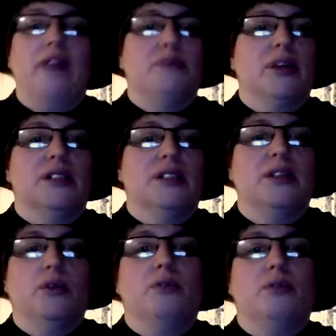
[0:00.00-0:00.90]
because they
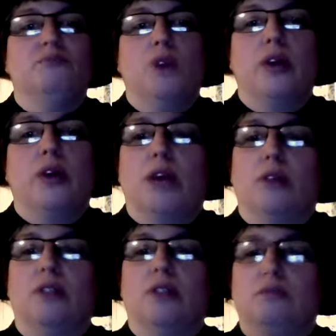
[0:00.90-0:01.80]
were okay
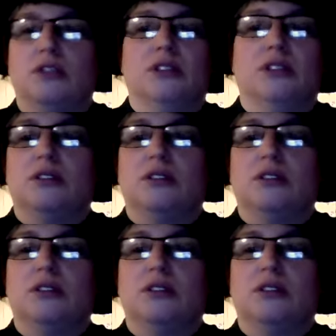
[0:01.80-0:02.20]
with just